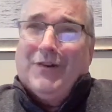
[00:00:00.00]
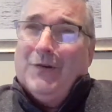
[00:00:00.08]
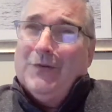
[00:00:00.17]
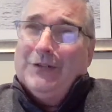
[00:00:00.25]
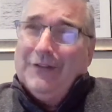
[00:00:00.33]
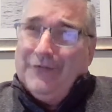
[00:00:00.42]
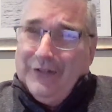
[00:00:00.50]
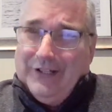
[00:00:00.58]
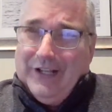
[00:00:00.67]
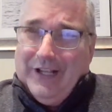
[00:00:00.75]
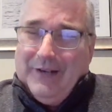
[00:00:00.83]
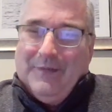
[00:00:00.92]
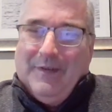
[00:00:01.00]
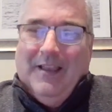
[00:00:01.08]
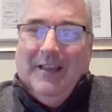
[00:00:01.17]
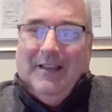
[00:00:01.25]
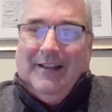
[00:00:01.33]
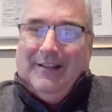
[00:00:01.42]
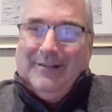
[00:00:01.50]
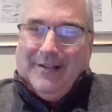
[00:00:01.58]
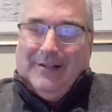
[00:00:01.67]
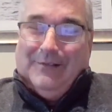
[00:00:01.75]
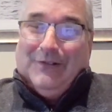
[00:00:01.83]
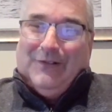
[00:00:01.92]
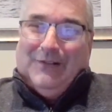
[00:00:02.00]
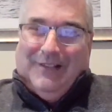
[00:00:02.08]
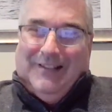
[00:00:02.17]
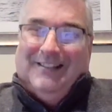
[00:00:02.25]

a whole different game, as I learned.